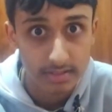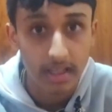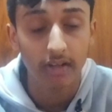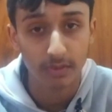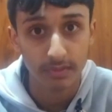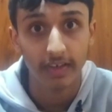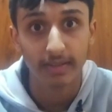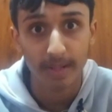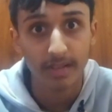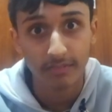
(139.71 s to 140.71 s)
That's what
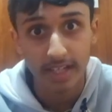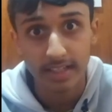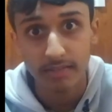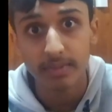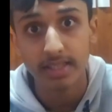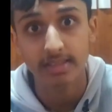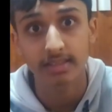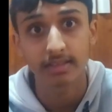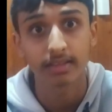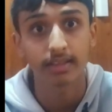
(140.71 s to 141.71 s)
finite means.
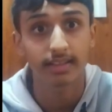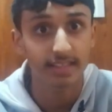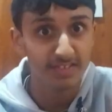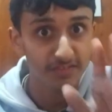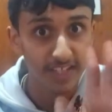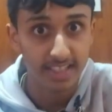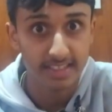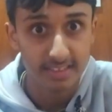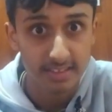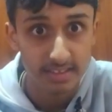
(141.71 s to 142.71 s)
It is
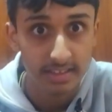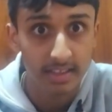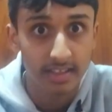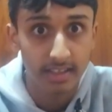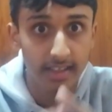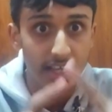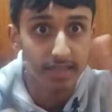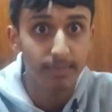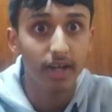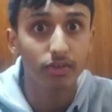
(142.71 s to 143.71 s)
fixed. It has
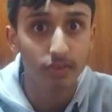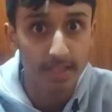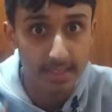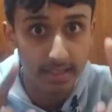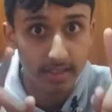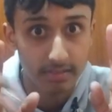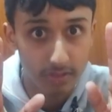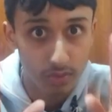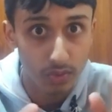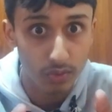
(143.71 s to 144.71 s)
boundaries. It can
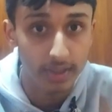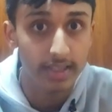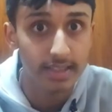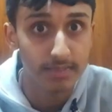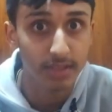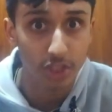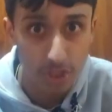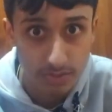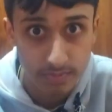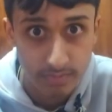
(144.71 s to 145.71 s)
do only this
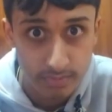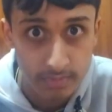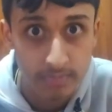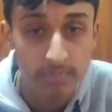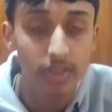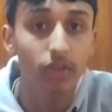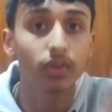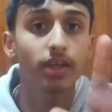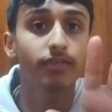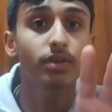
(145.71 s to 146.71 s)
much.
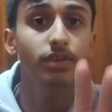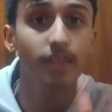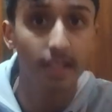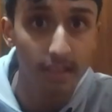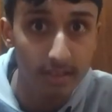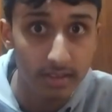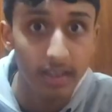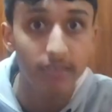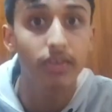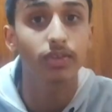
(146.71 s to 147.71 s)
So if
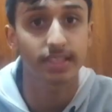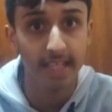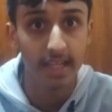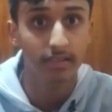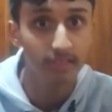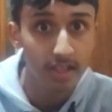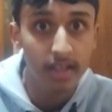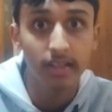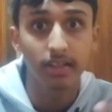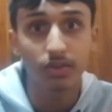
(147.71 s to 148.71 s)
you say
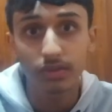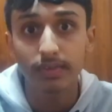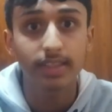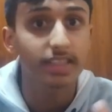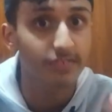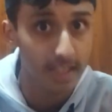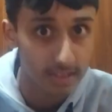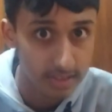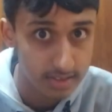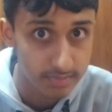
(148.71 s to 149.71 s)
the universe is
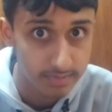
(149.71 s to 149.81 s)
finite,